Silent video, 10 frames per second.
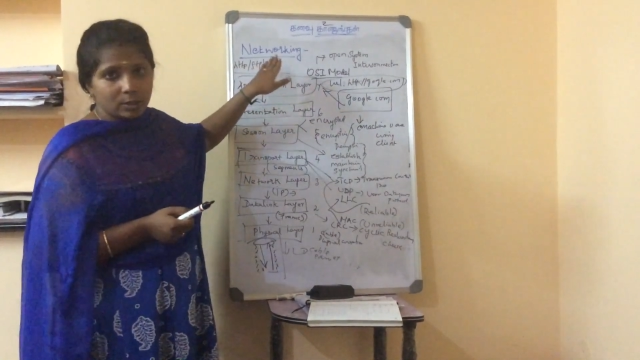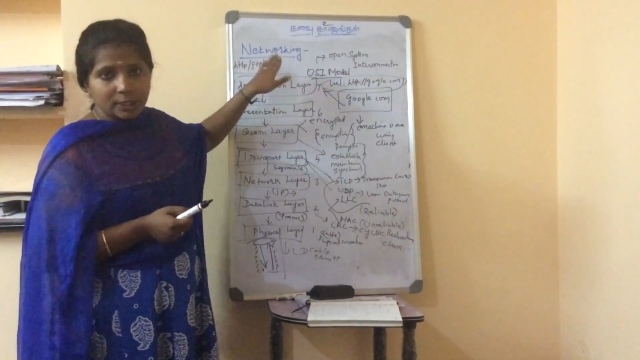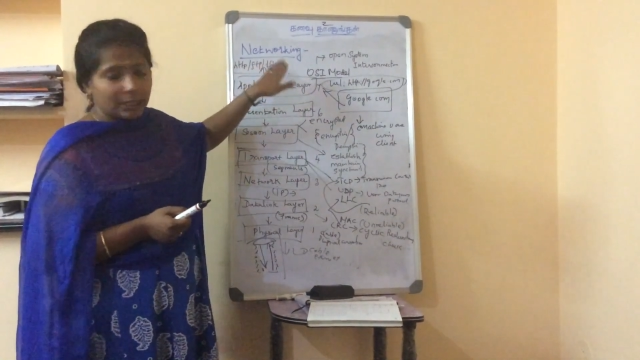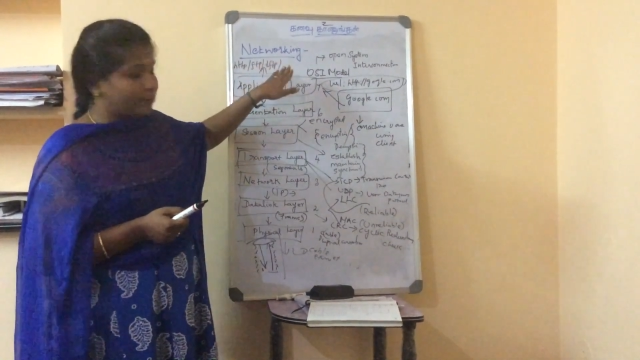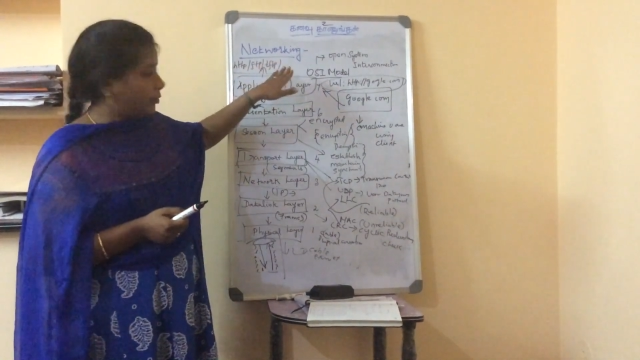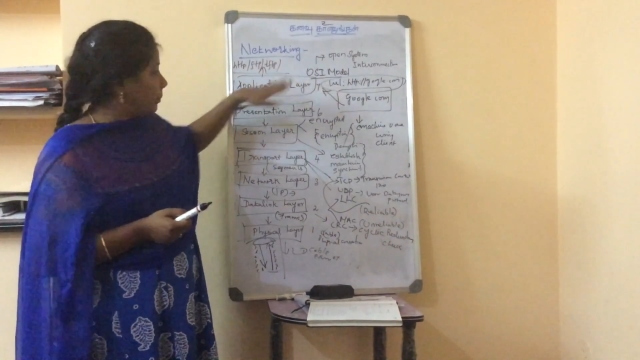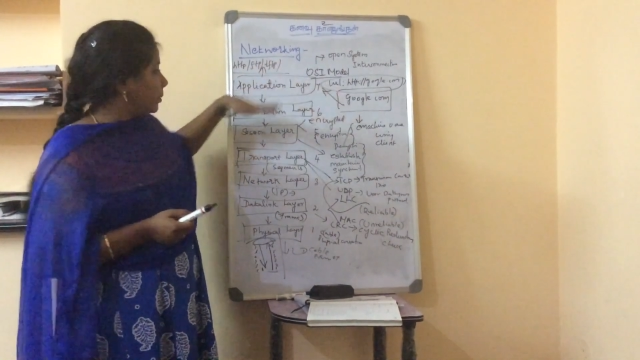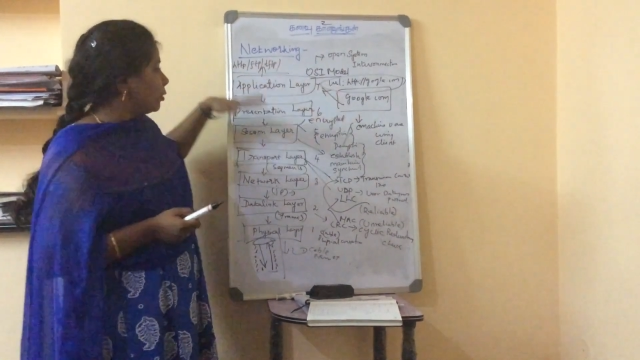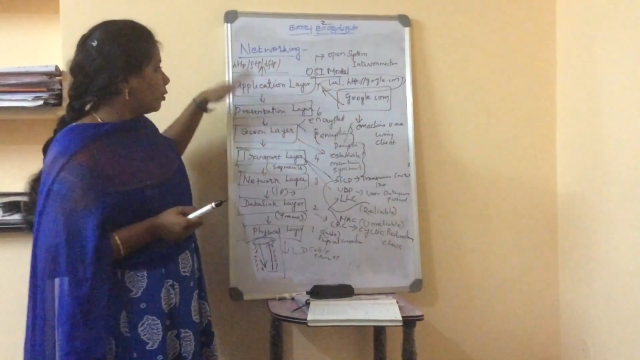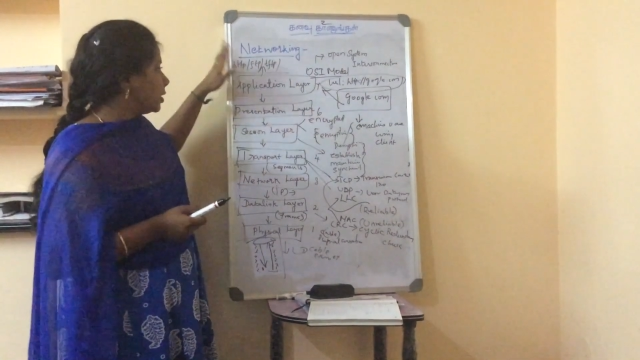
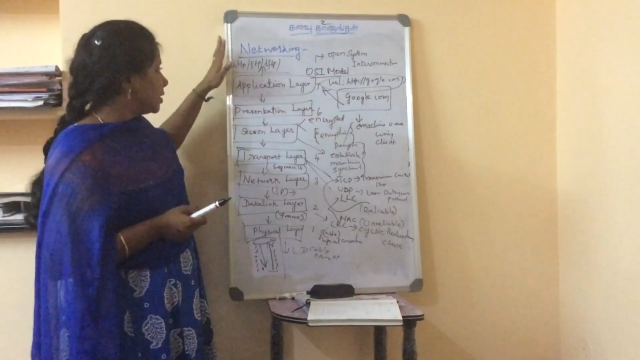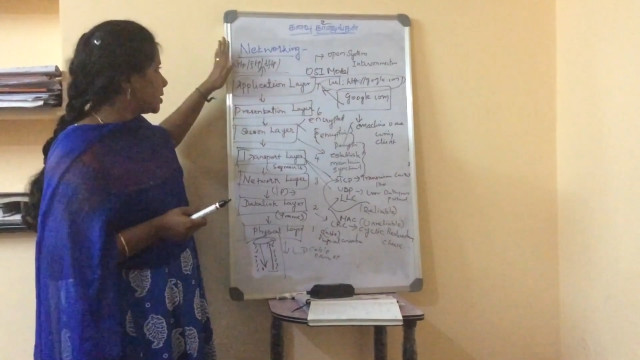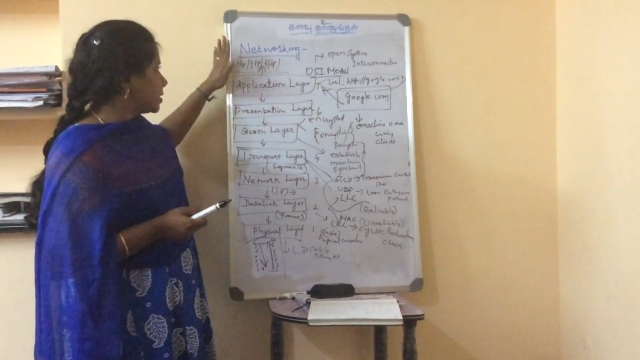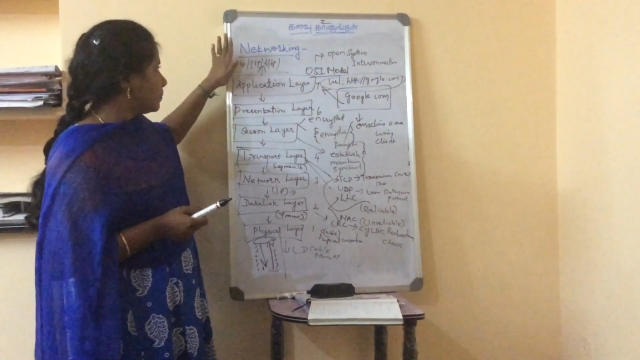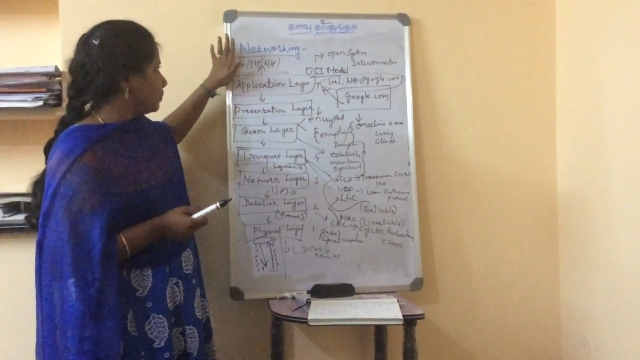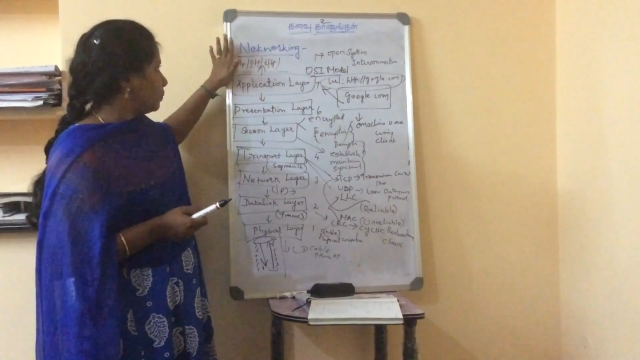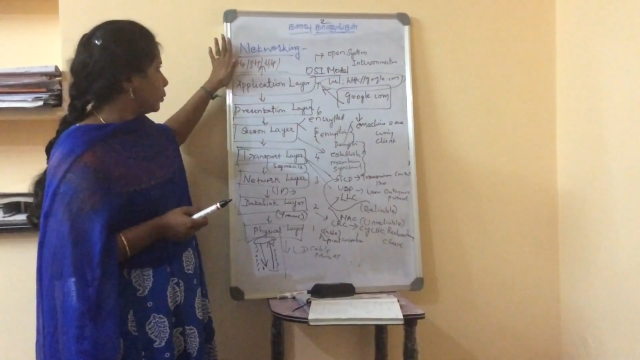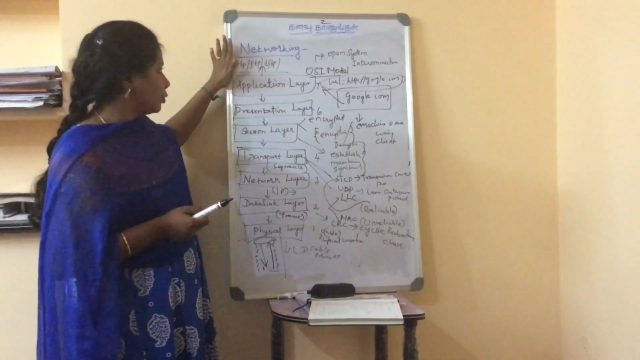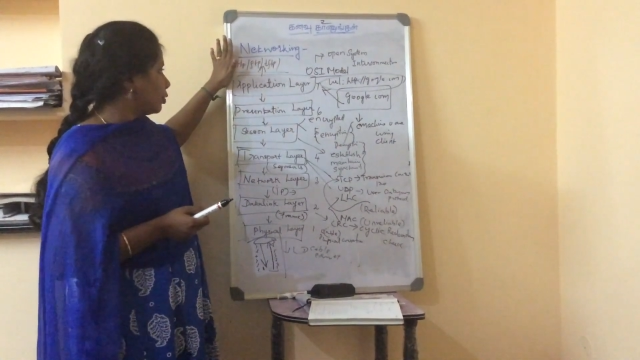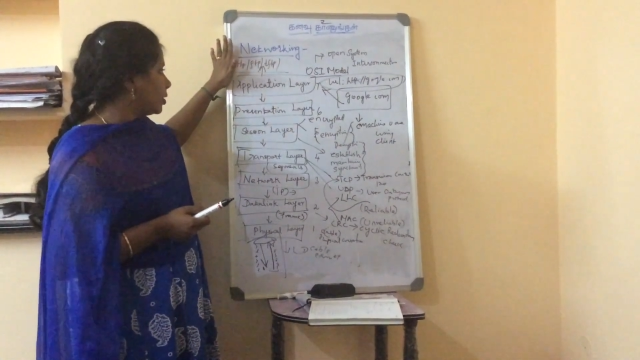TFTP, all these
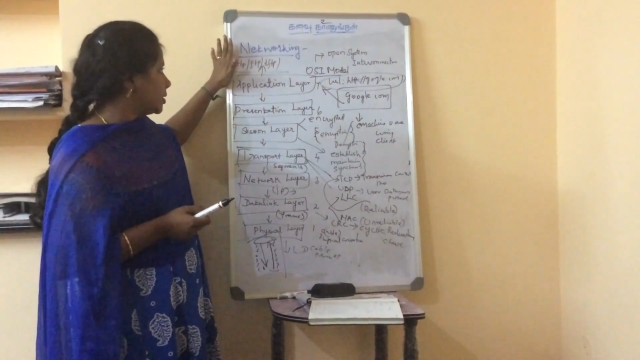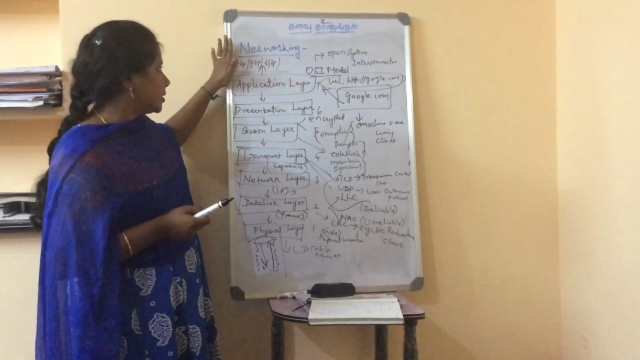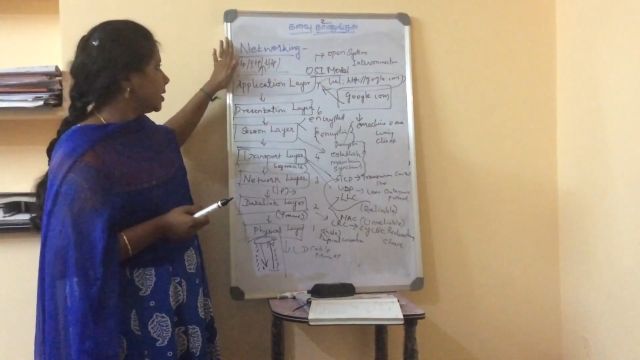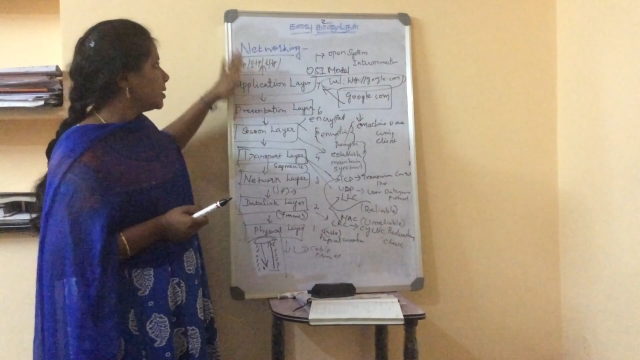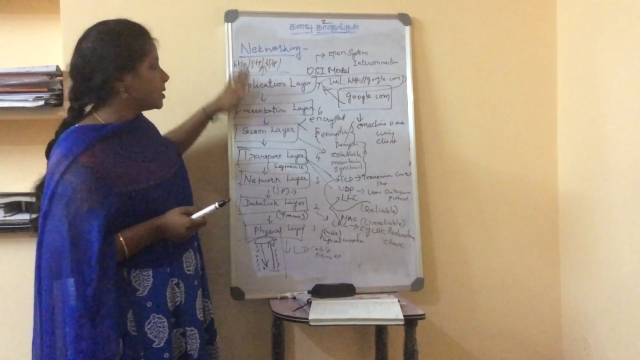protocol is there.